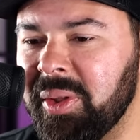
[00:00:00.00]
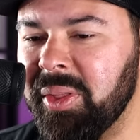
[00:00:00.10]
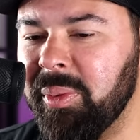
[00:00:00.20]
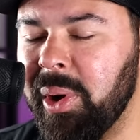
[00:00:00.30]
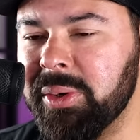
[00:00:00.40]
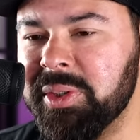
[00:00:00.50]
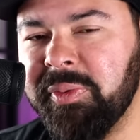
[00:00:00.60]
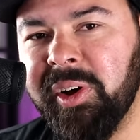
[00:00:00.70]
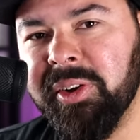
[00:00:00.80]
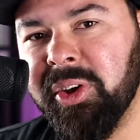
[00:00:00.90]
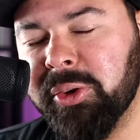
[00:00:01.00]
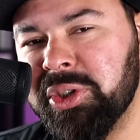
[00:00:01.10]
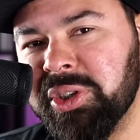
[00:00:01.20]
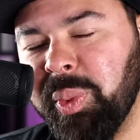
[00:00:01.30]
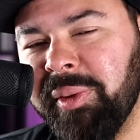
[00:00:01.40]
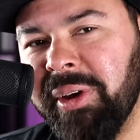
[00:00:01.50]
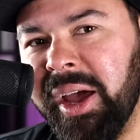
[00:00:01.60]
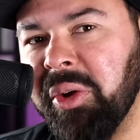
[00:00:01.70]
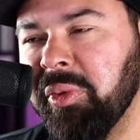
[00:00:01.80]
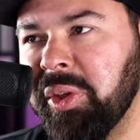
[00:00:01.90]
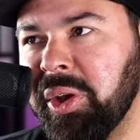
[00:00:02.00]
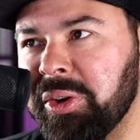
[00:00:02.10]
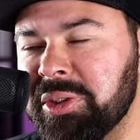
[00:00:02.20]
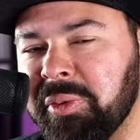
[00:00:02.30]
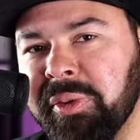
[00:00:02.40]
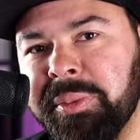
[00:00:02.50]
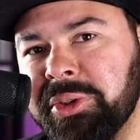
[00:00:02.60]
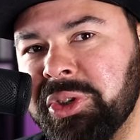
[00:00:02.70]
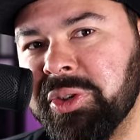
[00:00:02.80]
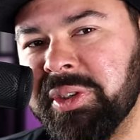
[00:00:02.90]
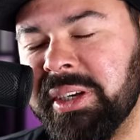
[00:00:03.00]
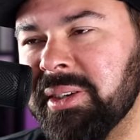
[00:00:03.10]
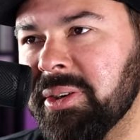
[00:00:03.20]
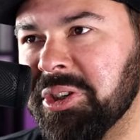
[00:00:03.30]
the most fun coaches we've had over the years are from New Jersey.